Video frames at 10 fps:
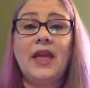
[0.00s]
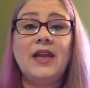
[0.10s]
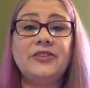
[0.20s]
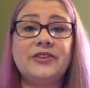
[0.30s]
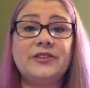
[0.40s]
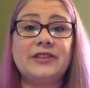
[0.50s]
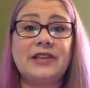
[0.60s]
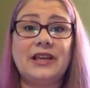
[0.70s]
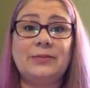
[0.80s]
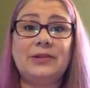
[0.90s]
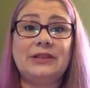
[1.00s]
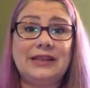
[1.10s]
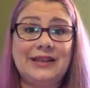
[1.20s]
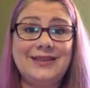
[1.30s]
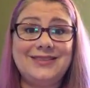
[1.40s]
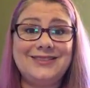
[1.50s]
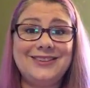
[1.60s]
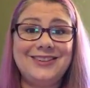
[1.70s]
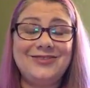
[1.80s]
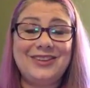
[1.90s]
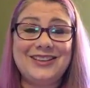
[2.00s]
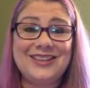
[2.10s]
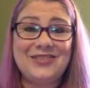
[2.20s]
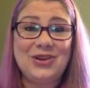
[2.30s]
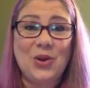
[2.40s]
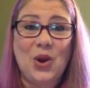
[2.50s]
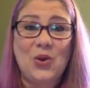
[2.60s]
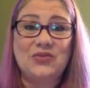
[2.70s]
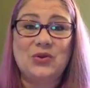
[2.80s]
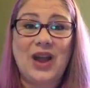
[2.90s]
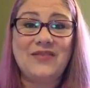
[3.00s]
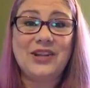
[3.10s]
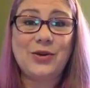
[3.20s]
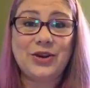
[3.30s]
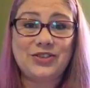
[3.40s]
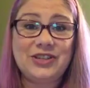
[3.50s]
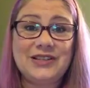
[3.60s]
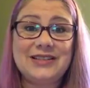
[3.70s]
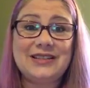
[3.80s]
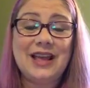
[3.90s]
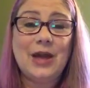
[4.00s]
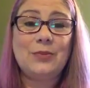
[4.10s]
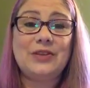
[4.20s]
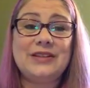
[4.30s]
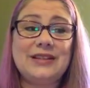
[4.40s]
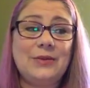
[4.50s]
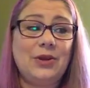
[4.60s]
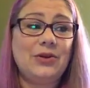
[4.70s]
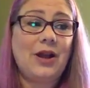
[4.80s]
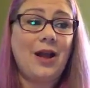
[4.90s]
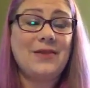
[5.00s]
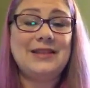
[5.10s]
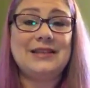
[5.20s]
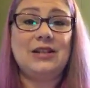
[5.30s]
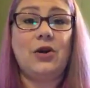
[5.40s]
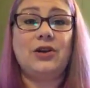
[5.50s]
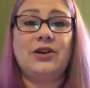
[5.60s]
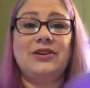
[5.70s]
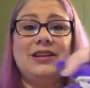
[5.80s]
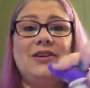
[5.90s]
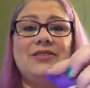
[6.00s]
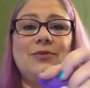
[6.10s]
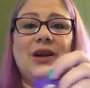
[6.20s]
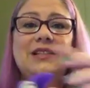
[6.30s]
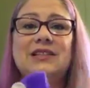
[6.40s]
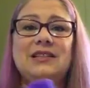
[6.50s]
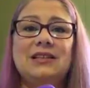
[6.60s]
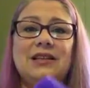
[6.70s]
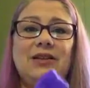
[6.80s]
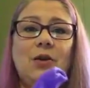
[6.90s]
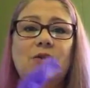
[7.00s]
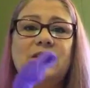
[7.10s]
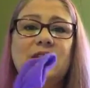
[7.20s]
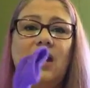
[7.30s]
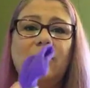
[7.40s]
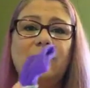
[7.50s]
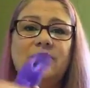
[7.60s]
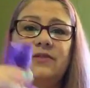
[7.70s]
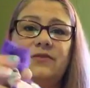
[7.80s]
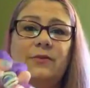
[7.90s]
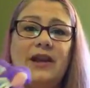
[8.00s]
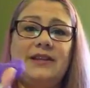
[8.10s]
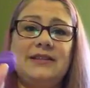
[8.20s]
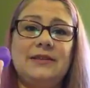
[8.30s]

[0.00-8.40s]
Just please let me know if you have any questions. Please let me know in the comments. And here's the rice, little old sock with rice.